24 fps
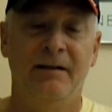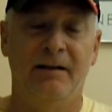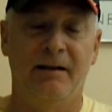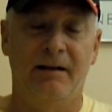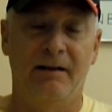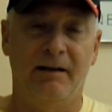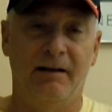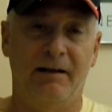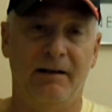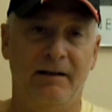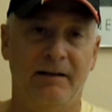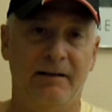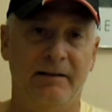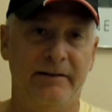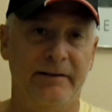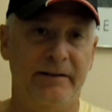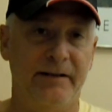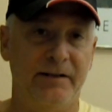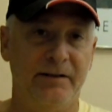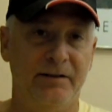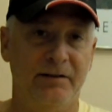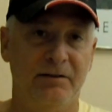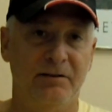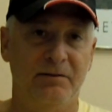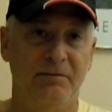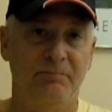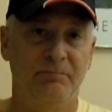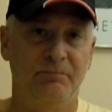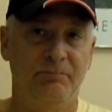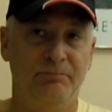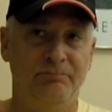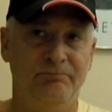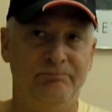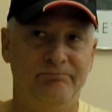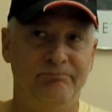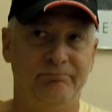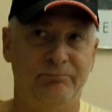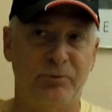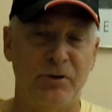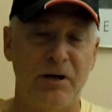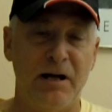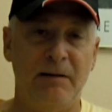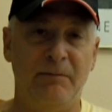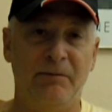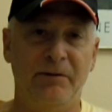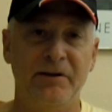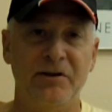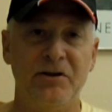uh, you'll
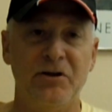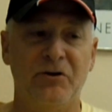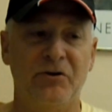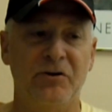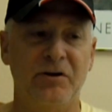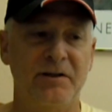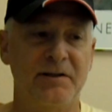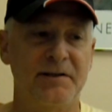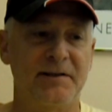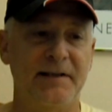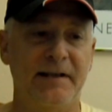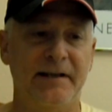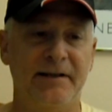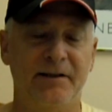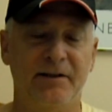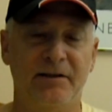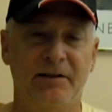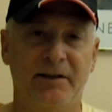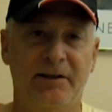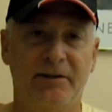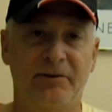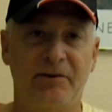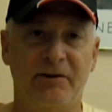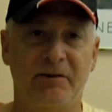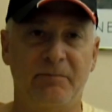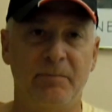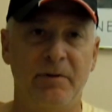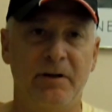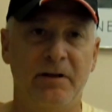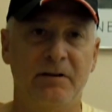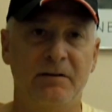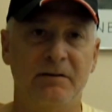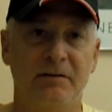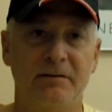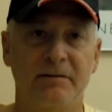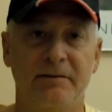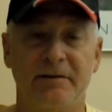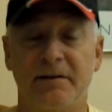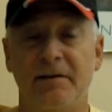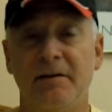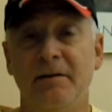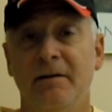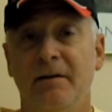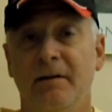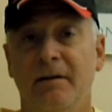probably notice that your electric bill's